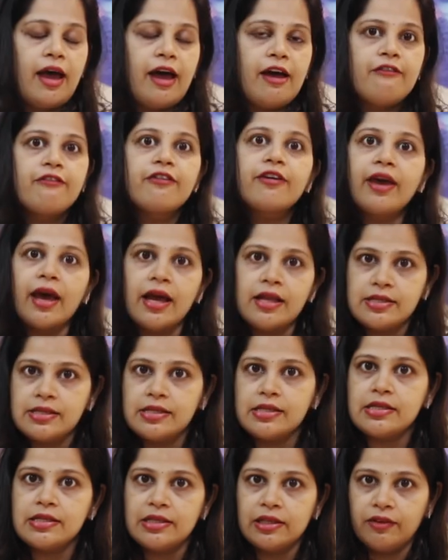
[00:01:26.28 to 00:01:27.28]
have
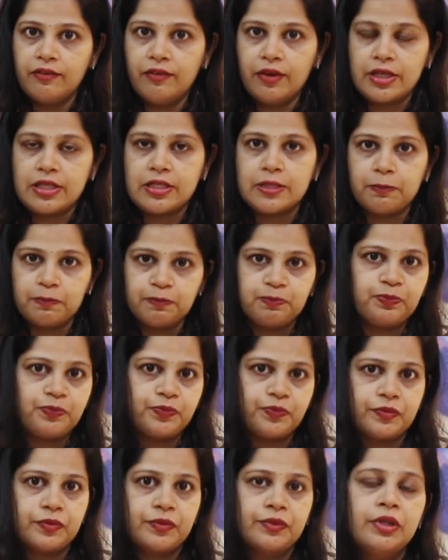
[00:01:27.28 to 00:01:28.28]
cancer cervix.
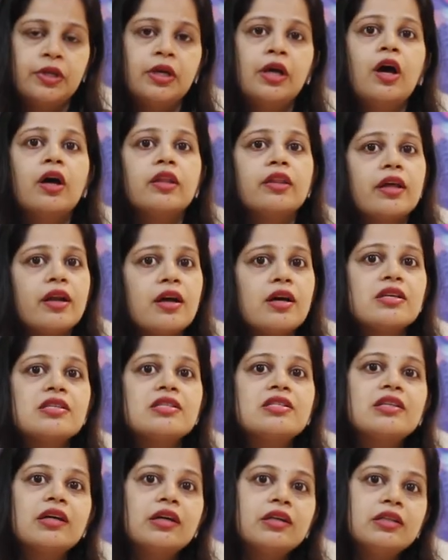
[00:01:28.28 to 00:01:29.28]
There are
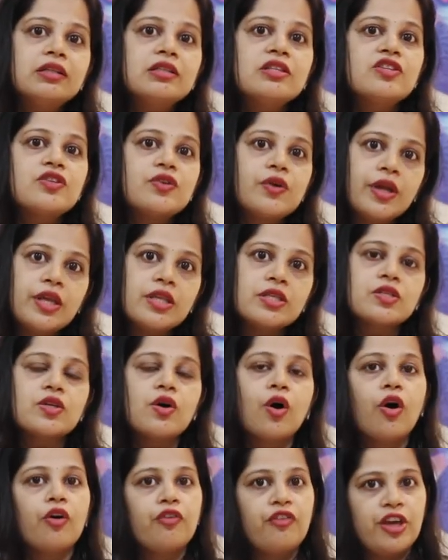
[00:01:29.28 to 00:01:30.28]
certain strains
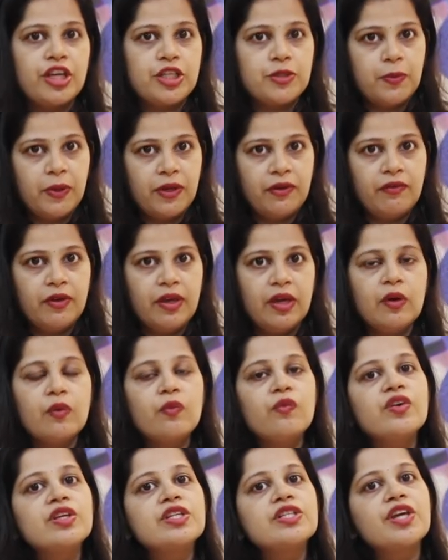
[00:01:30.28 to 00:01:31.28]
of HPV
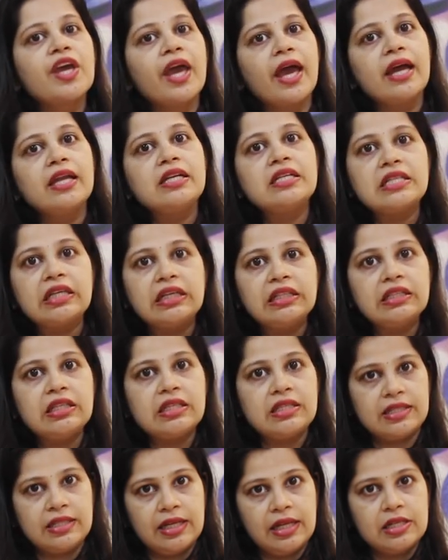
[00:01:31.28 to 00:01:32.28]
which can turn
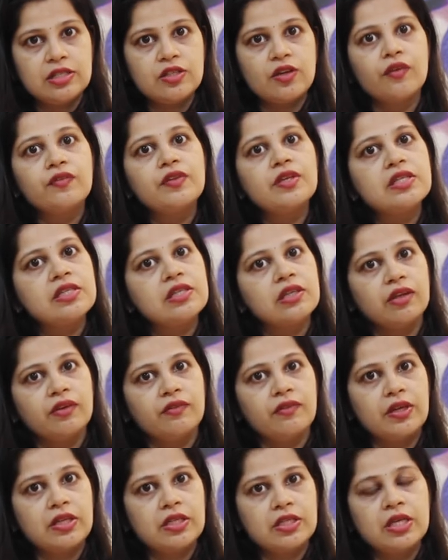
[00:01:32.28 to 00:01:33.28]
the cells of the
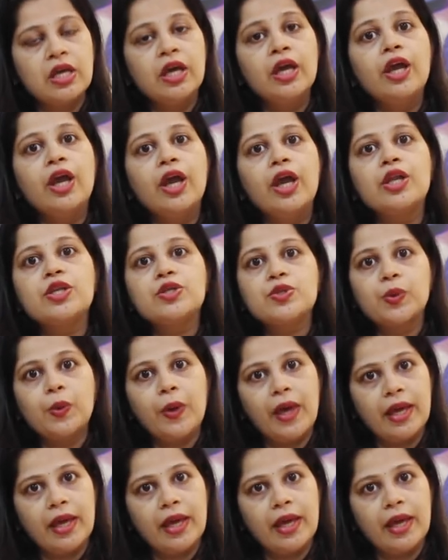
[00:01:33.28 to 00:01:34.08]
cervix into